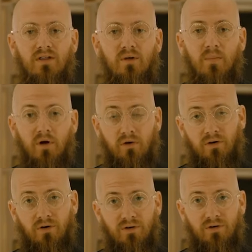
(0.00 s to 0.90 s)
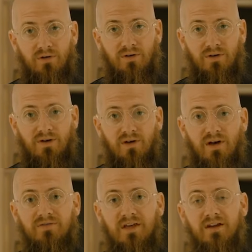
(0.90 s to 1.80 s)
the murder
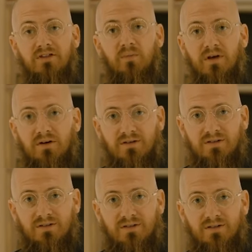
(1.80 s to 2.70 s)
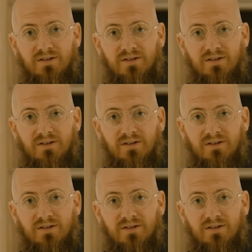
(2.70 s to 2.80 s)
of Kenneth Mears.